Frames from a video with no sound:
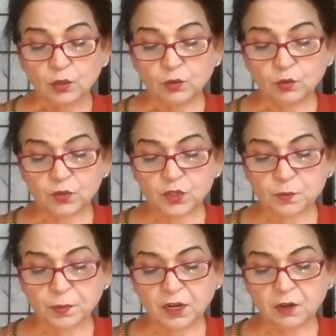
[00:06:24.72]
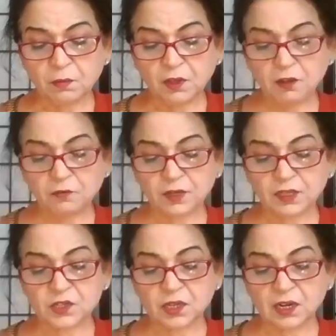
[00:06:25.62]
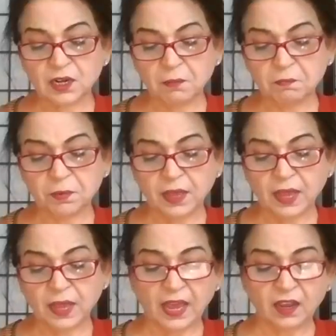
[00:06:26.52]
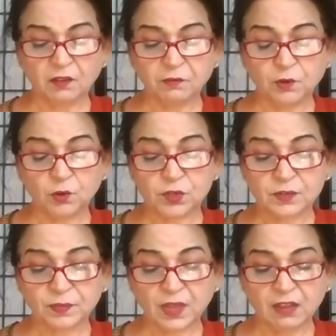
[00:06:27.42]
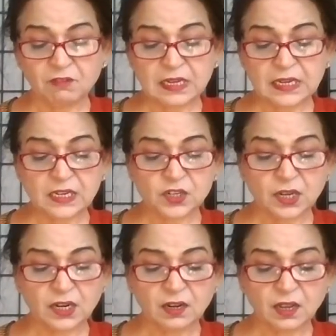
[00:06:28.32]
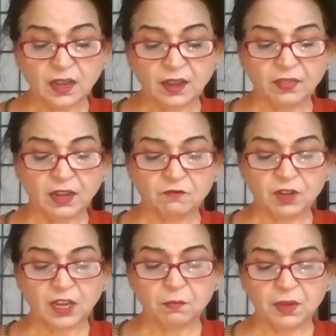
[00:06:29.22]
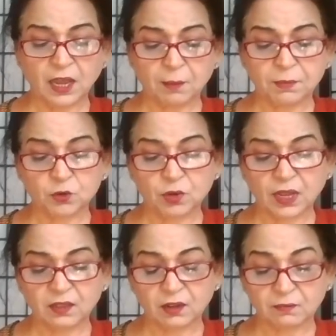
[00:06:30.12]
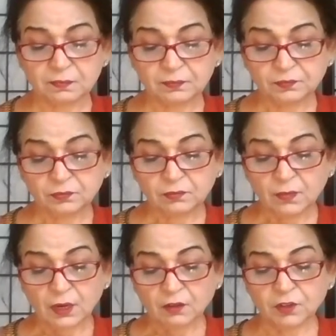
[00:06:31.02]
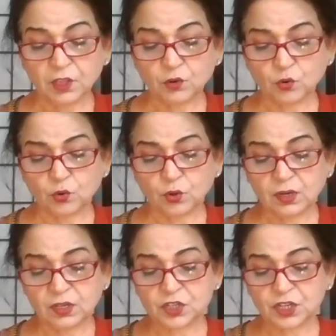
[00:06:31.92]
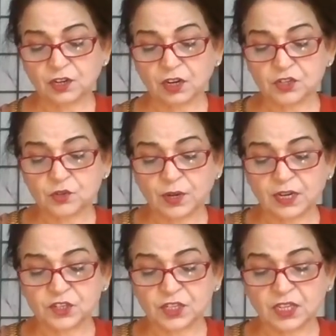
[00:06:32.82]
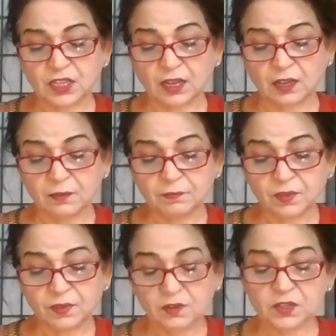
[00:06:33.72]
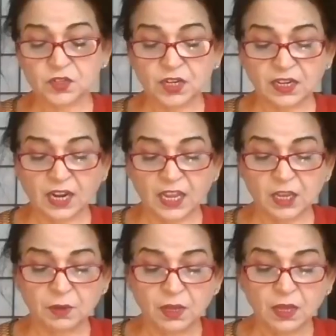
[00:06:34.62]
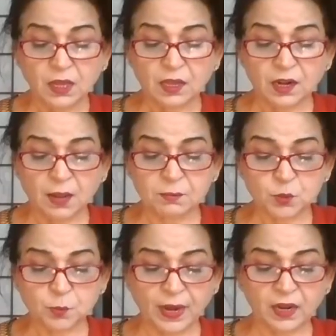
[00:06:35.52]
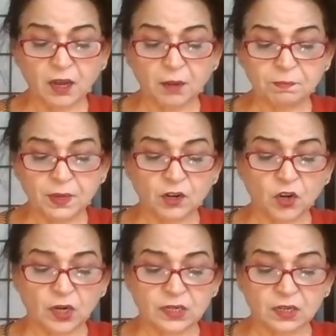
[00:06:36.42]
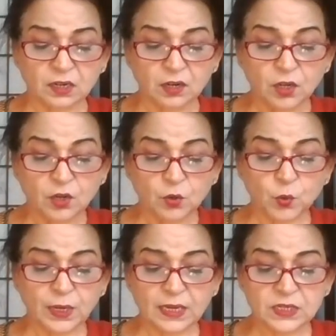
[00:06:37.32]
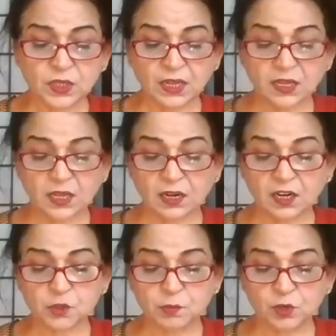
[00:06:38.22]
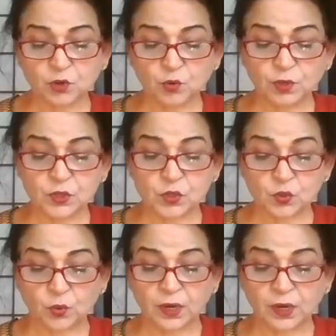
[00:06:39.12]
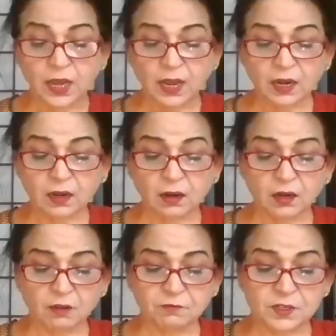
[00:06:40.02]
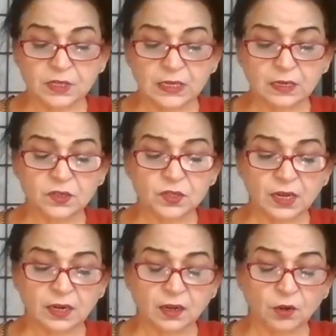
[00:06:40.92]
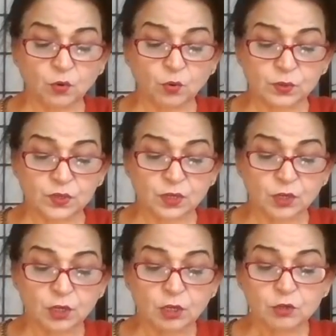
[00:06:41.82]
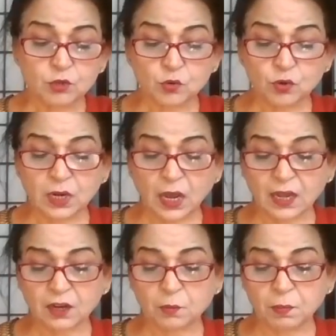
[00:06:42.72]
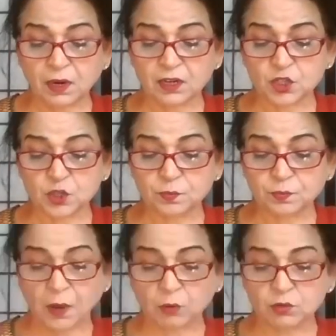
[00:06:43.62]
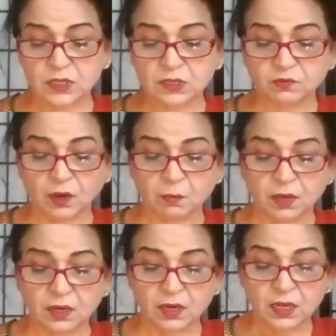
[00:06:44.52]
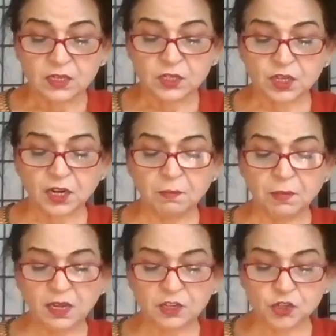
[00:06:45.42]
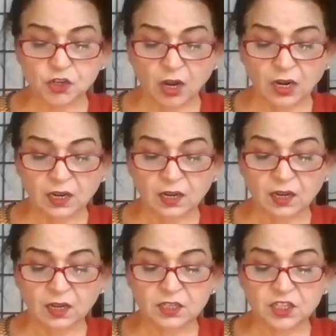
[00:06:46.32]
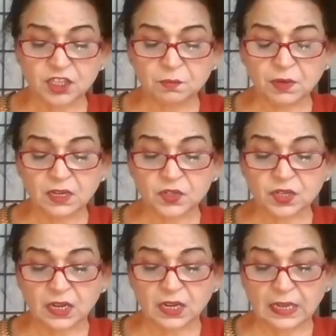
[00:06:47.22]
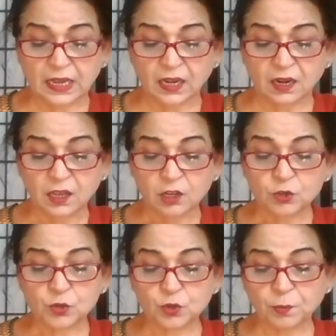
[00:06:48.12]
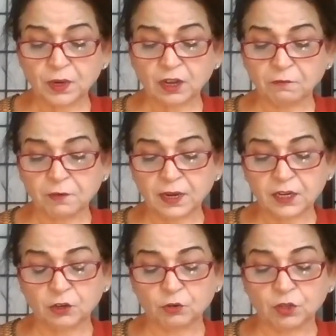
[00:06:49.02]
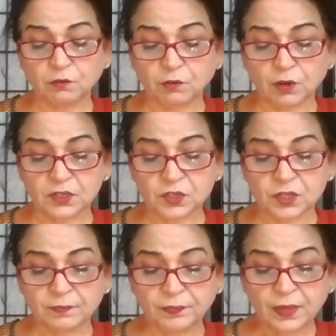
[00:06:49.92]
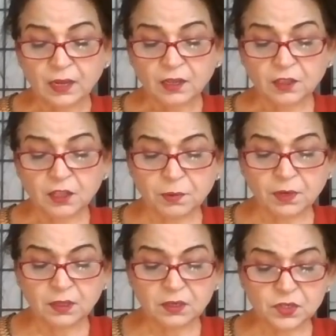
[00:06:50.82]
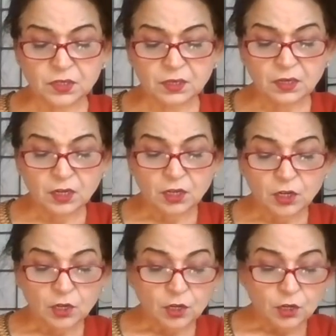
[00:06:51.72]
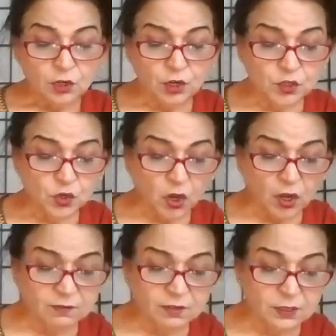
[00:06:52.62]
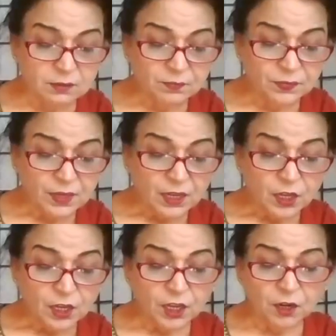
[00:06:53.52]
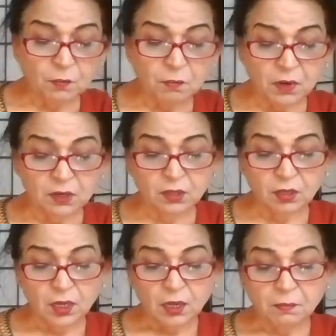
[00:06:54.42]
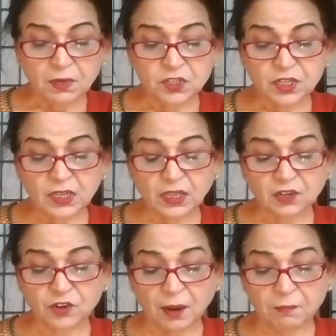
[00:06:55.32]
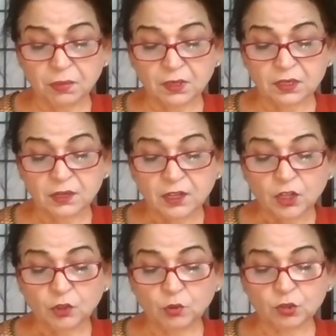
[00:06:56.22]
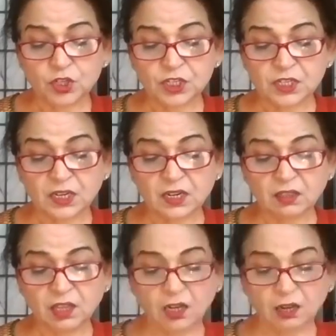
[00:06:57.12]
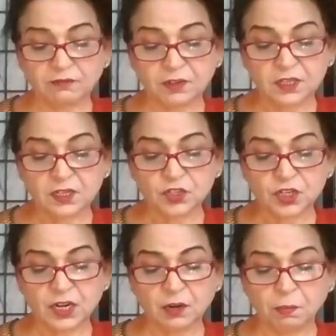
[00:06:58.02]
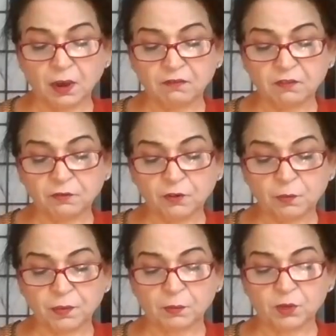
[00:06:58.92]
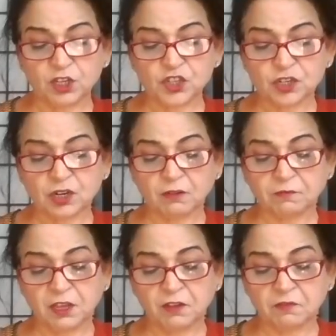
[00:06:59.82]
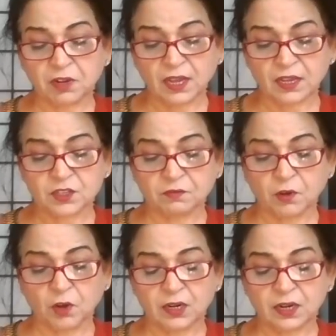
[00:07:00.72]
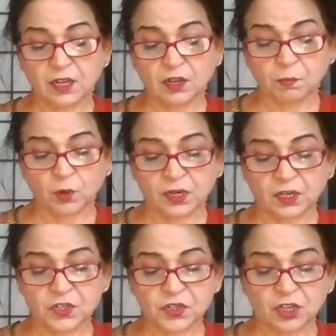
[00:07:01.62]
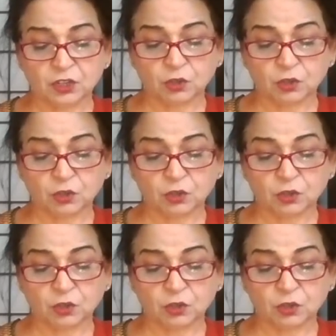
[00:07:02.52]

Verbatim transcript: You spurn me for this limp hag of yours. I will eat her and then we can be happy together. With a roar, she rushed at Sita. Just in time, Ram sprang up and caught her. Quick as thinking, Lakshman drew his sword and cut off his ears and her nose. So dark blood spouted from her. Screaming in shock, a demoness again, Shurnaka fled into the forest. The brothers dissolved in mirth, but Sita trembled. Though she said nothing of it, she had a powerful premonition of evil as if already upon a distant